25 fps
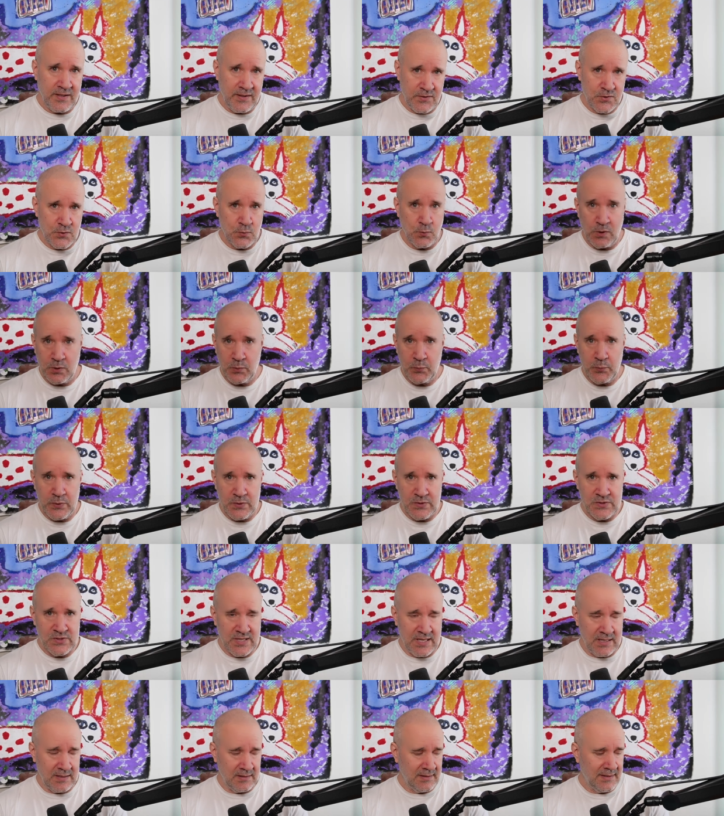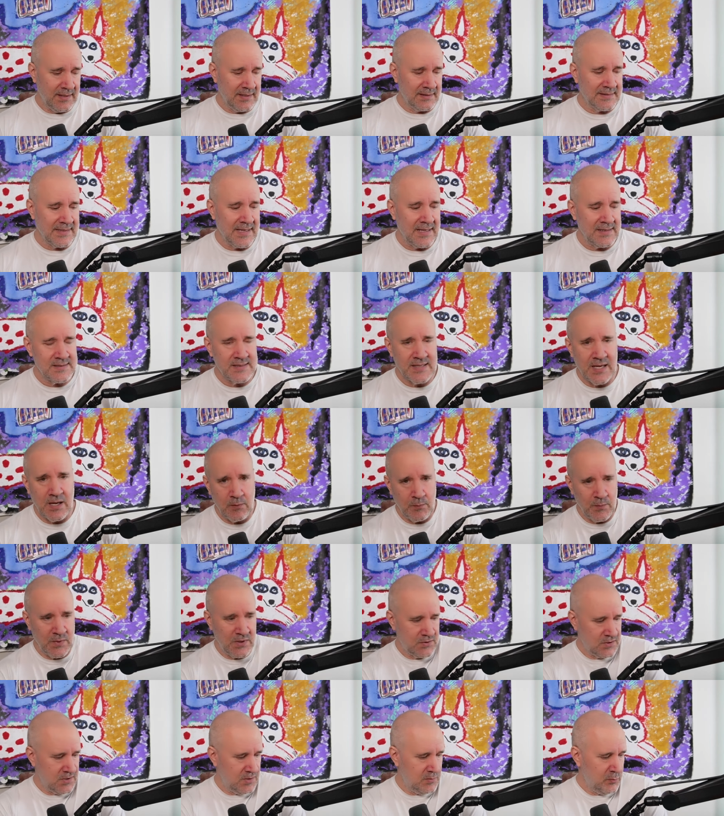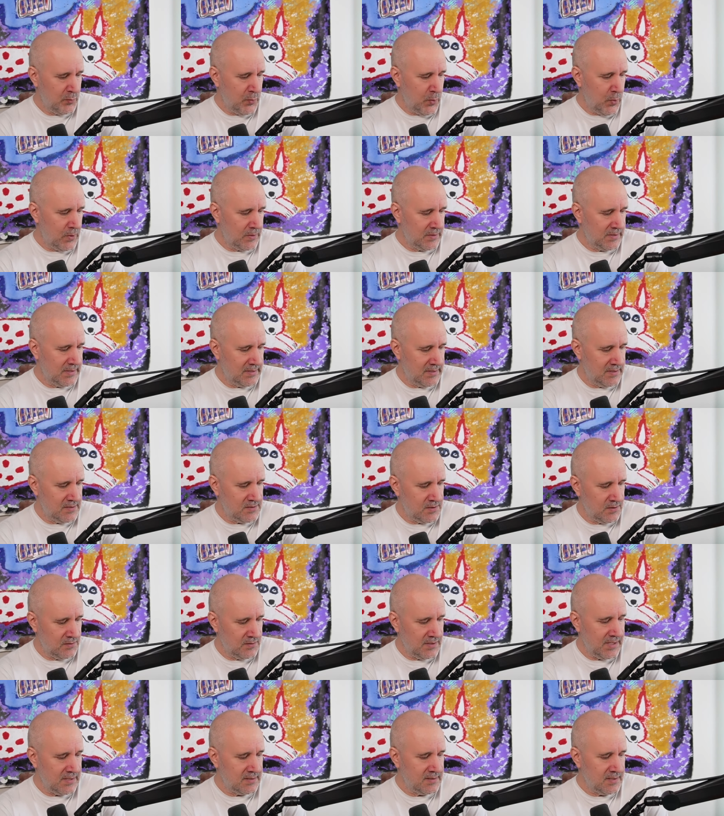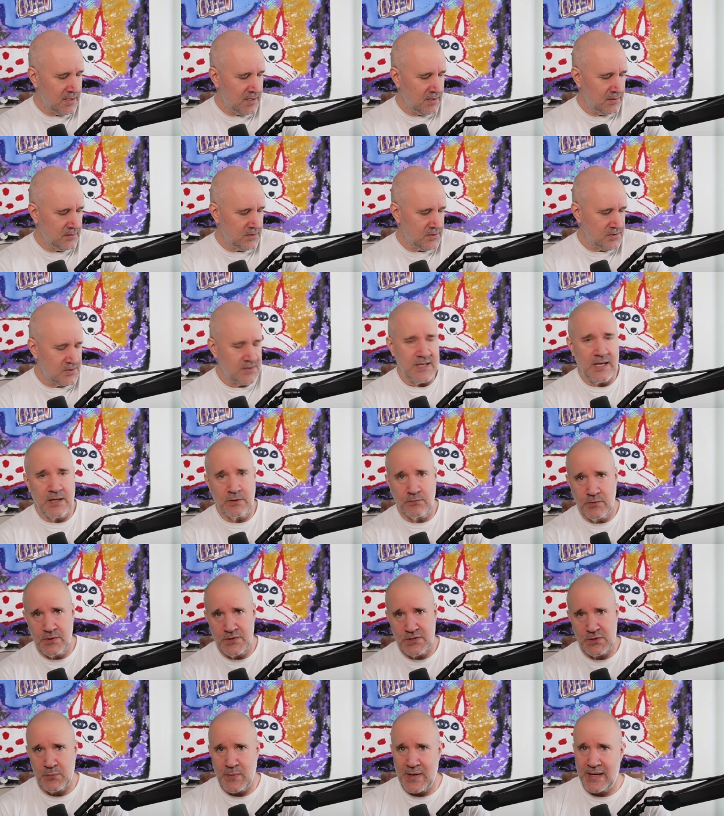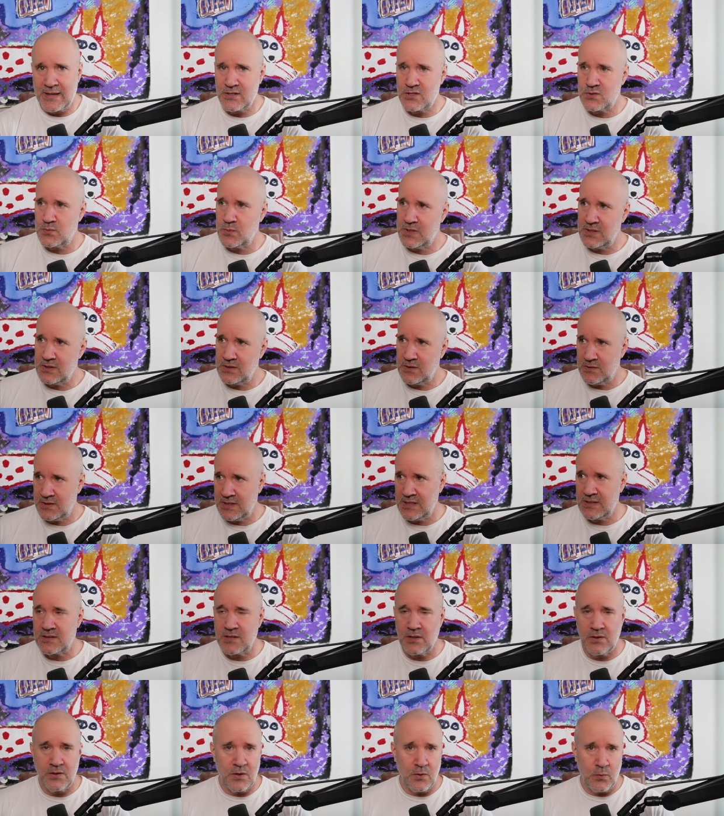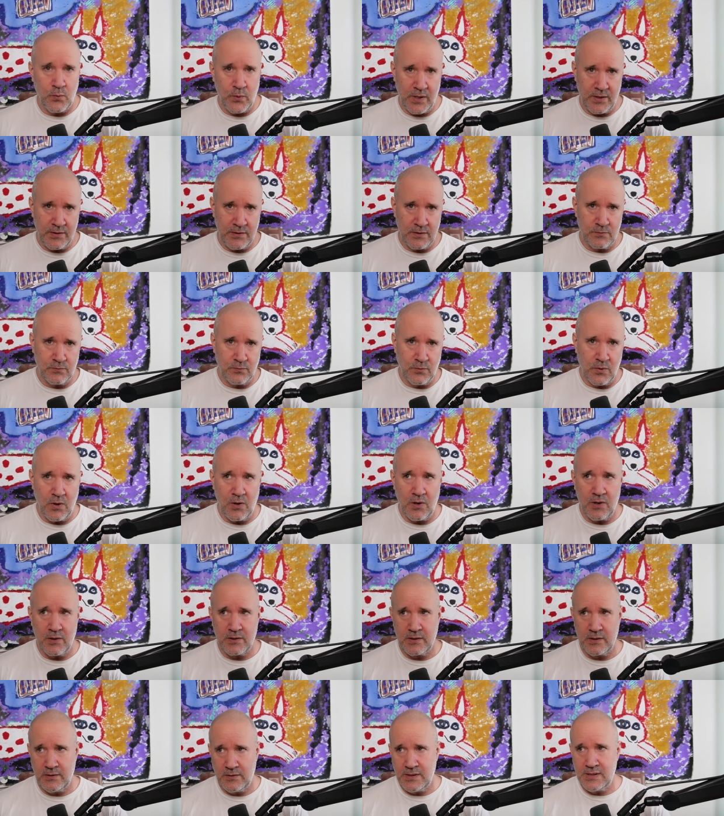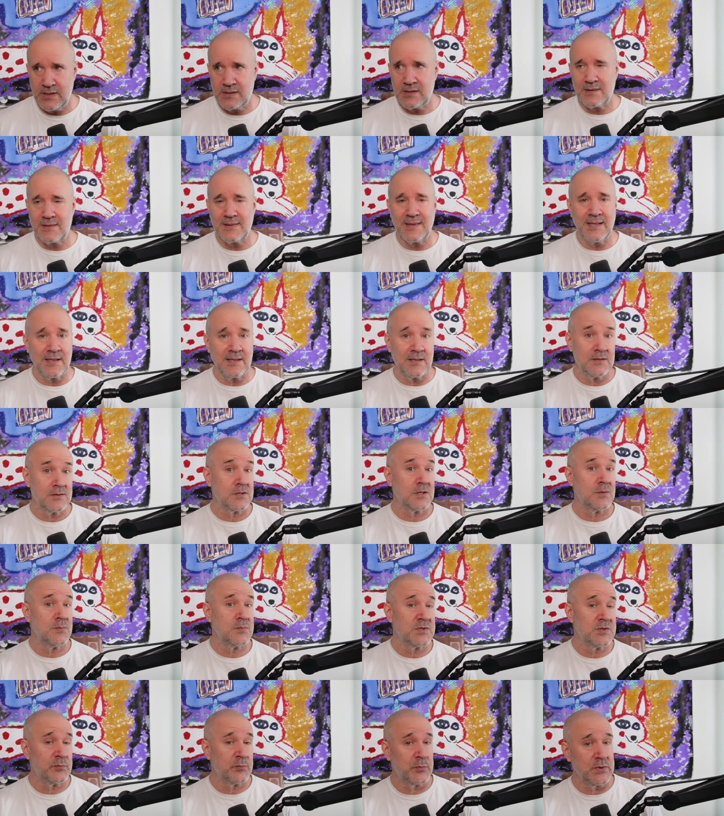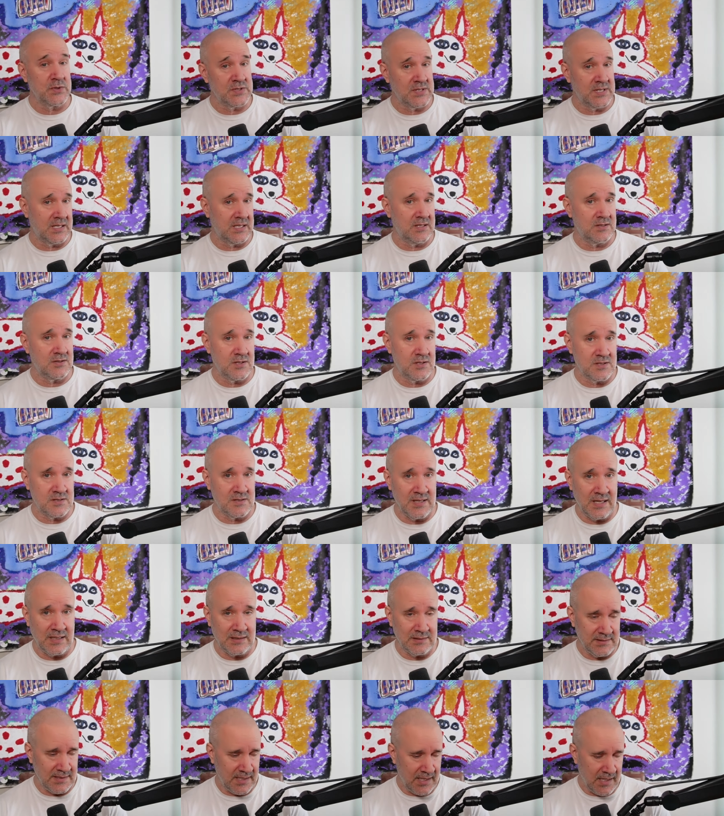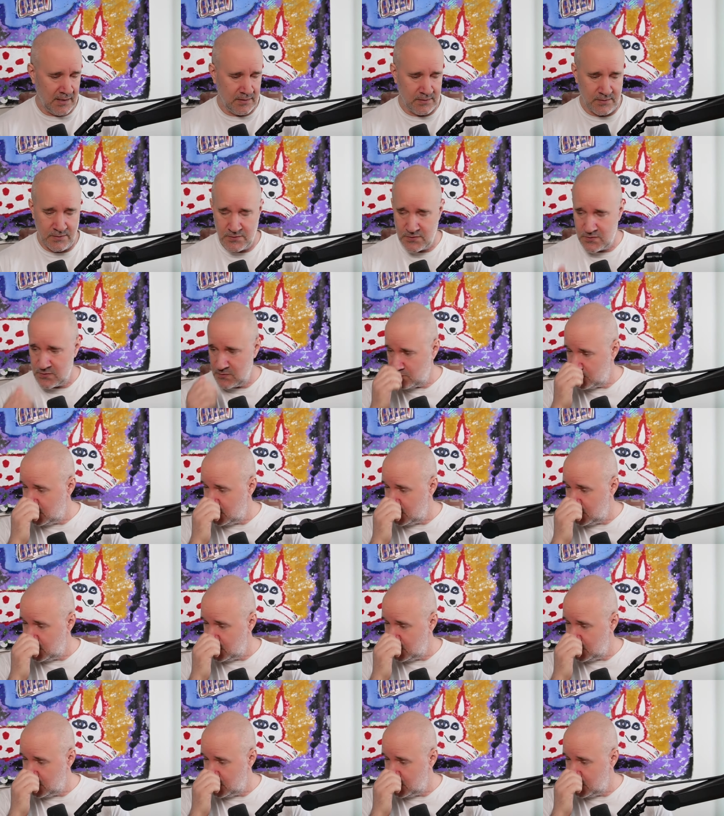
each 1%. Like that's how much important it is. You need to understand risk management. You need to know where you're wrong. You need to think in terms of percentages, not dollars.